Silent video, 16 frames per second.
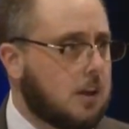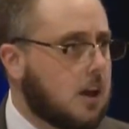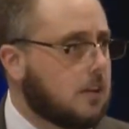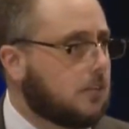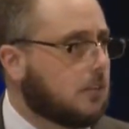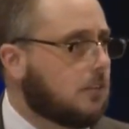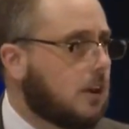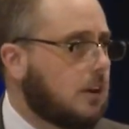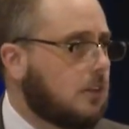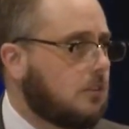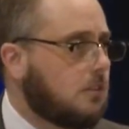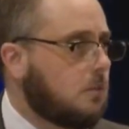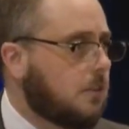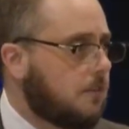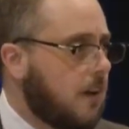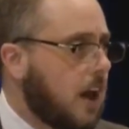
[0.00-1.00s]

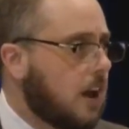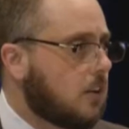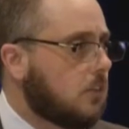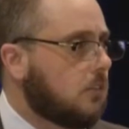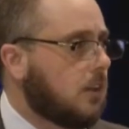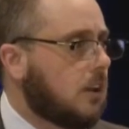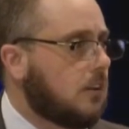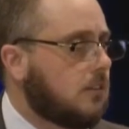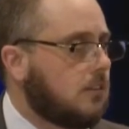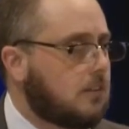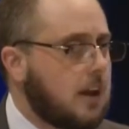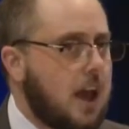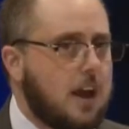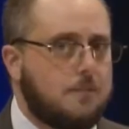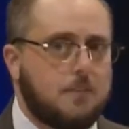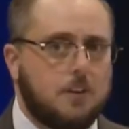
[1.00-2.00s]
consultation with faculty and
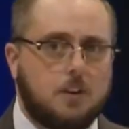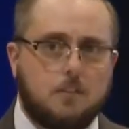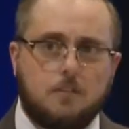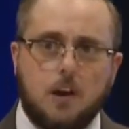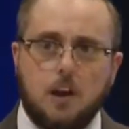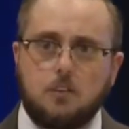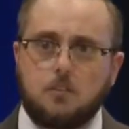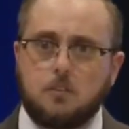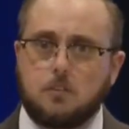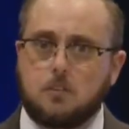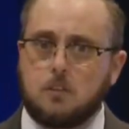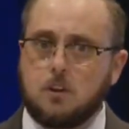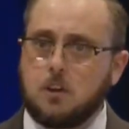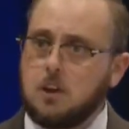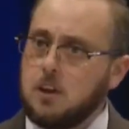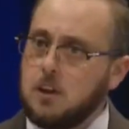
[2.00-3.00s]
staff and advisors?
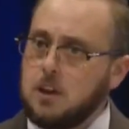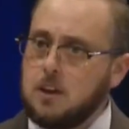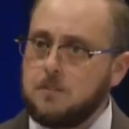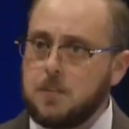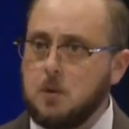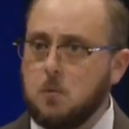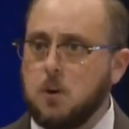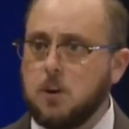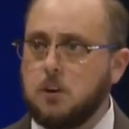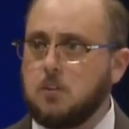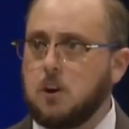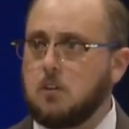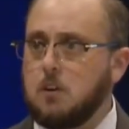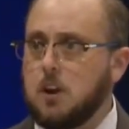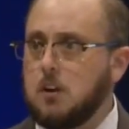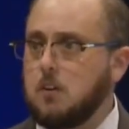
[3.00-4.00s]
If they want a
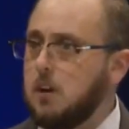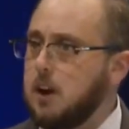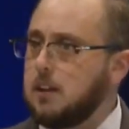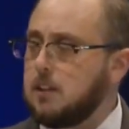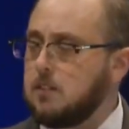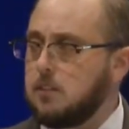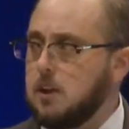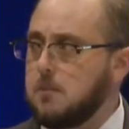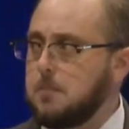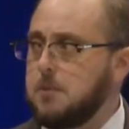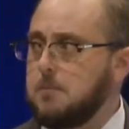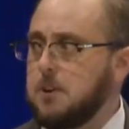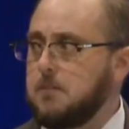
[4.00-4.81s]
degree, great, let's help them